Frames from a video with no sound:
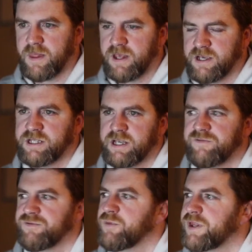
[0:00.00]
is that
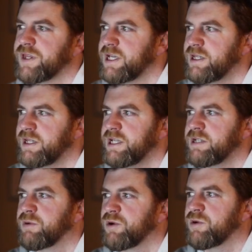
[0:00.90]
from within these
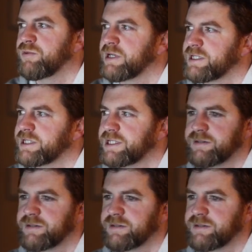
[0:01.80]
blueprints,